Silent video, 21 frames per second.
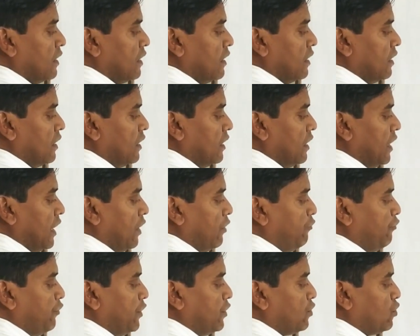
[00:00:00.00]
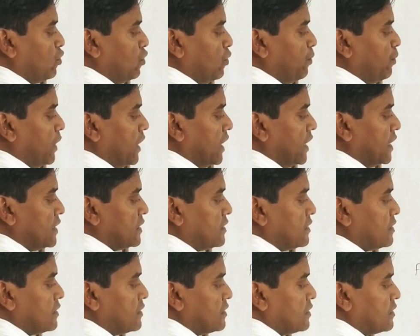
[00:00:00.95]
Fe2 plus
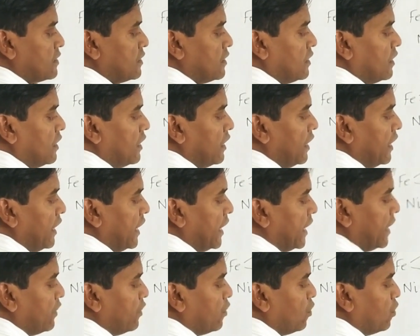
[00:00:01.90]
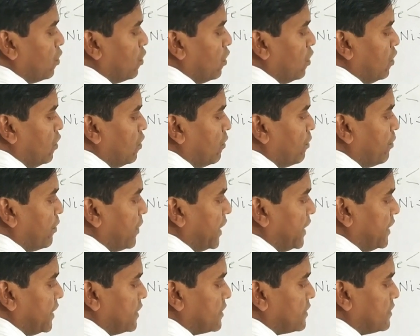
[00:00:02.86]
and O
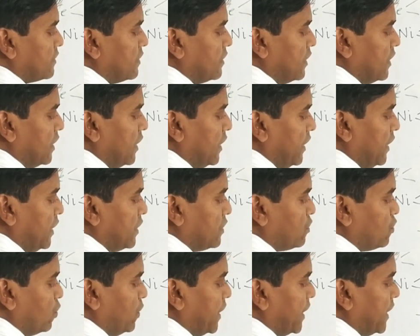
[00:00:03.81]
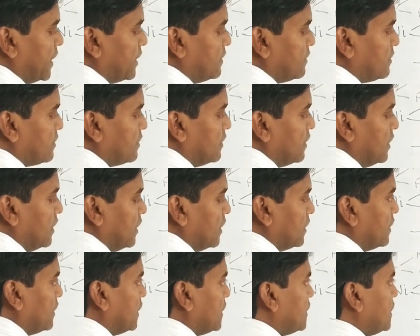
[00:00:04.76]
minus. Students,
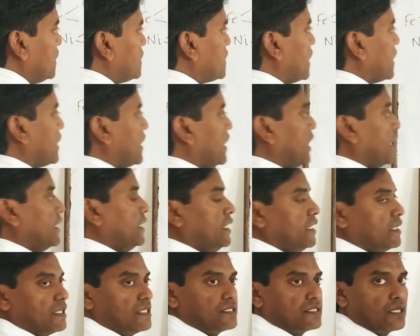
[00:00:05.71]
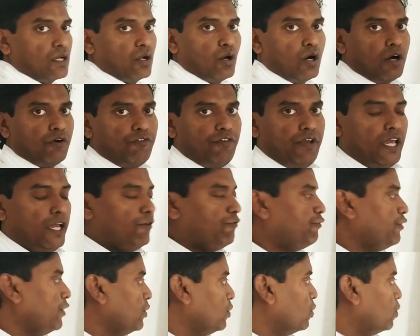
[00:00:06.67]
this is a kinetic crystal of
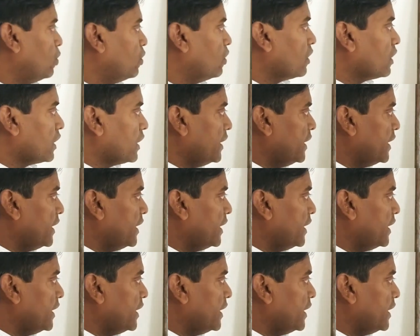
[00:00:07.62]
FeO. Clear?